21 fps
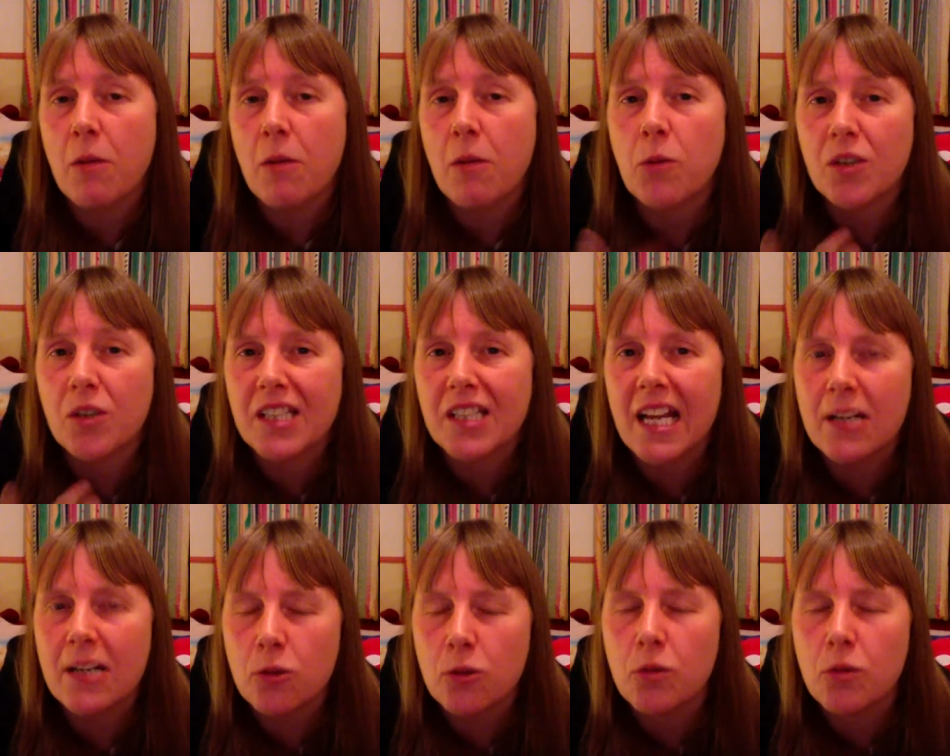I'm not
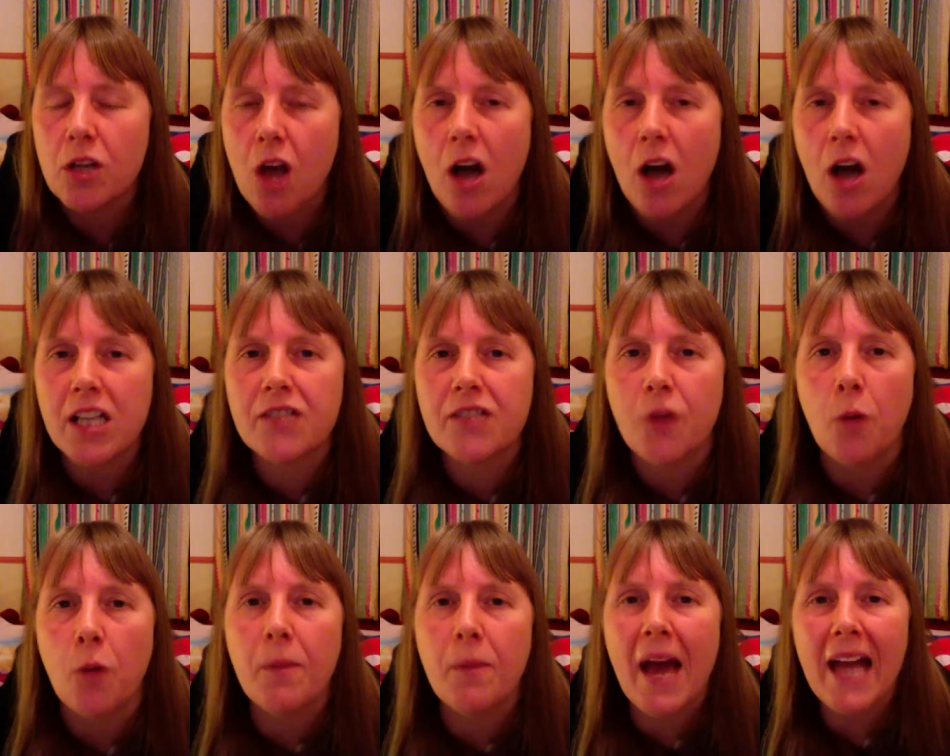saying it's all the guy's
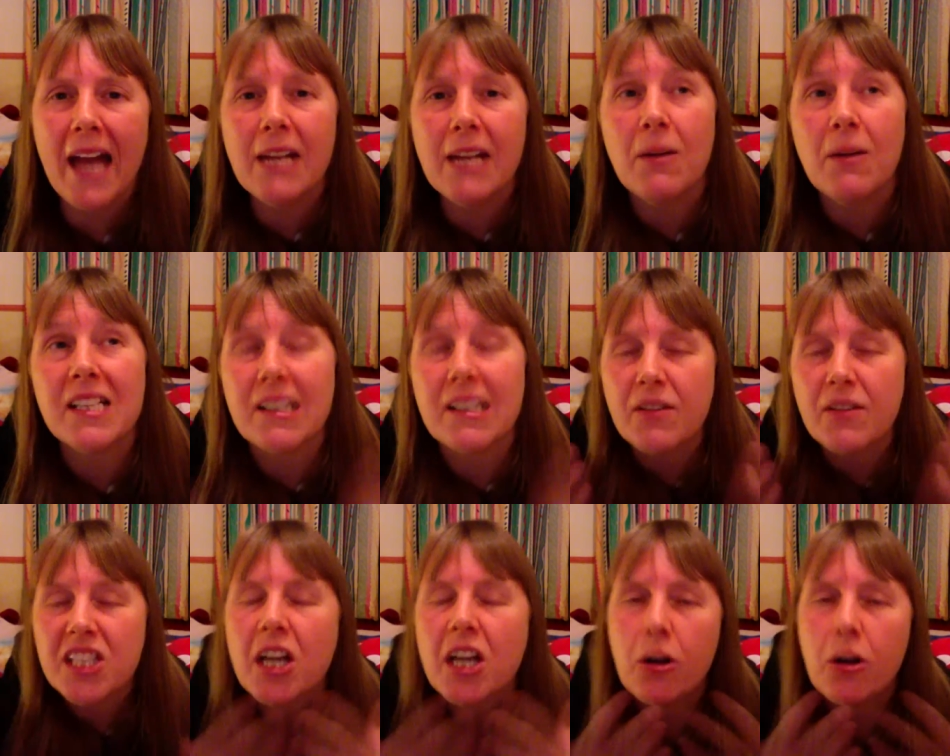fault, but anyway,
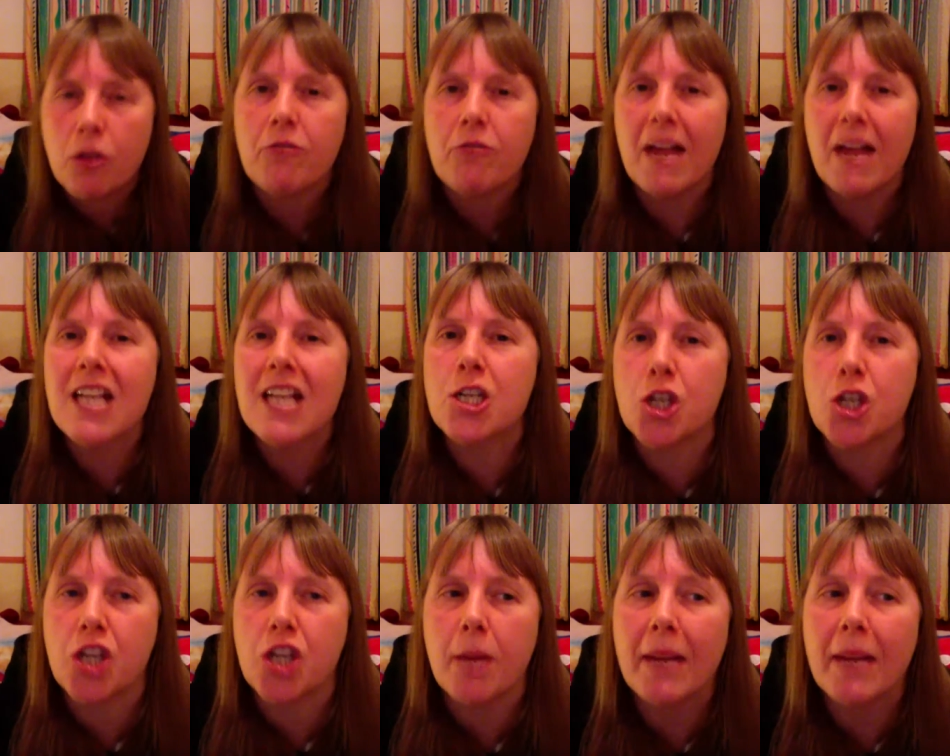something's going on in the
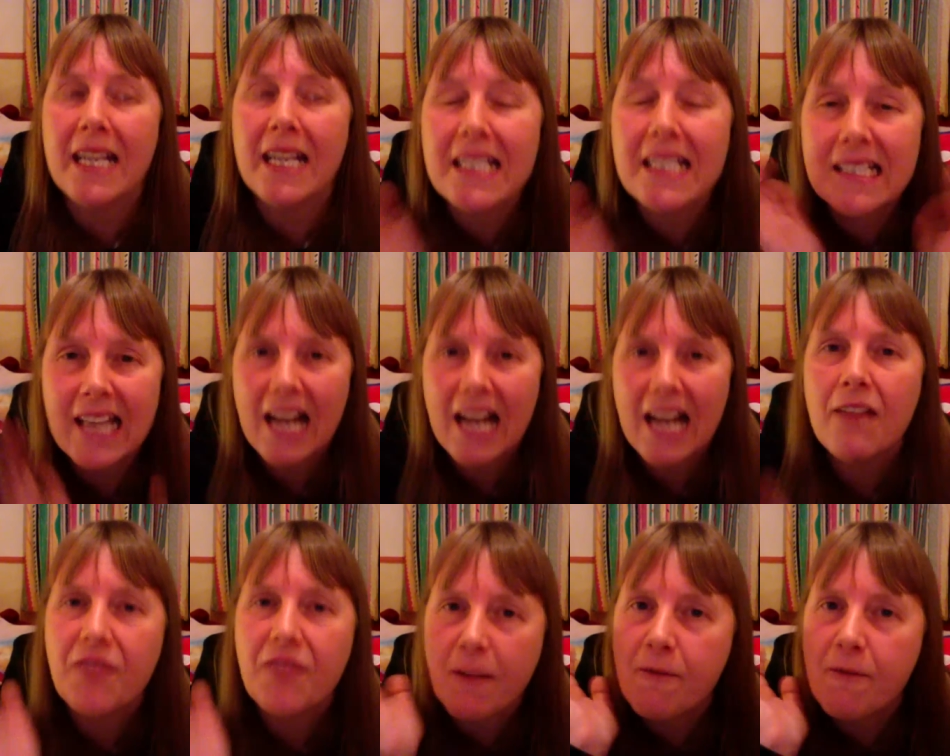relationship, and instead
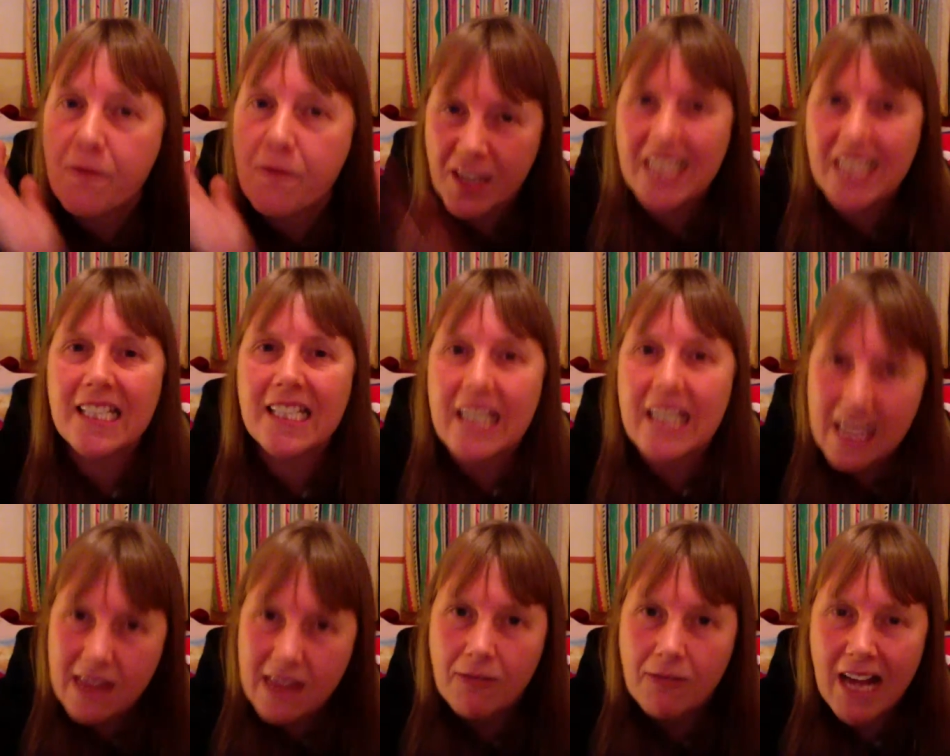of them fixing
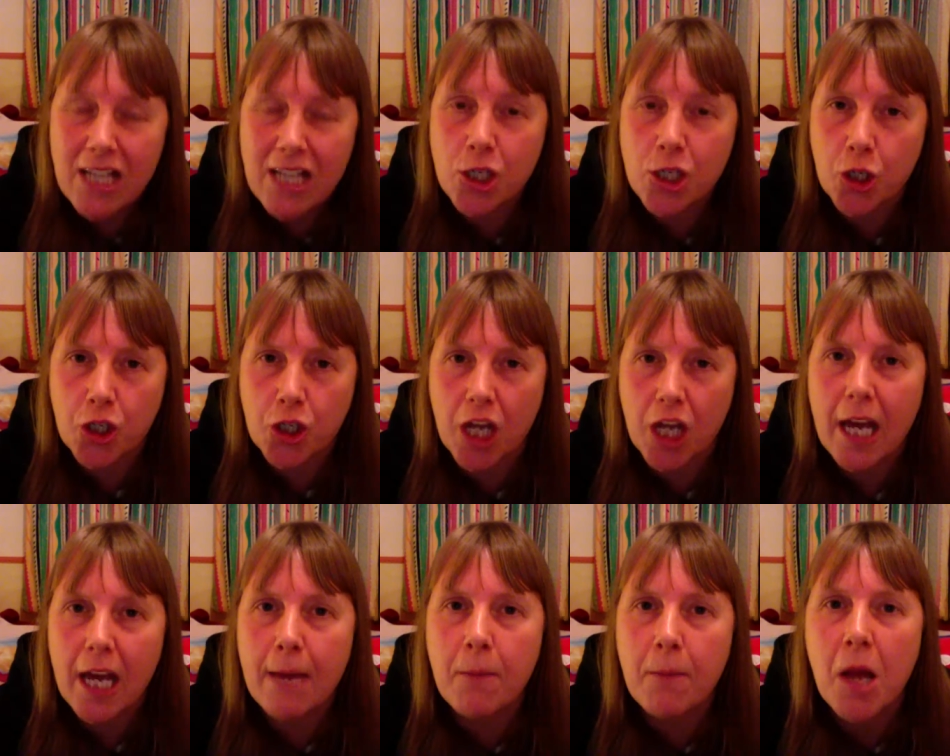it in the
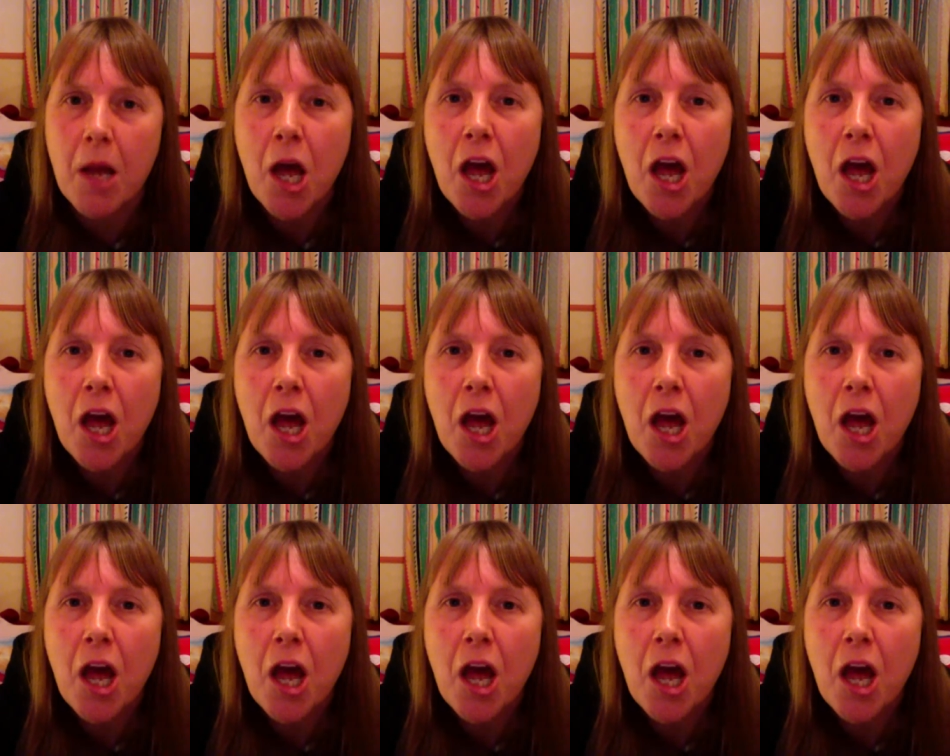relationship,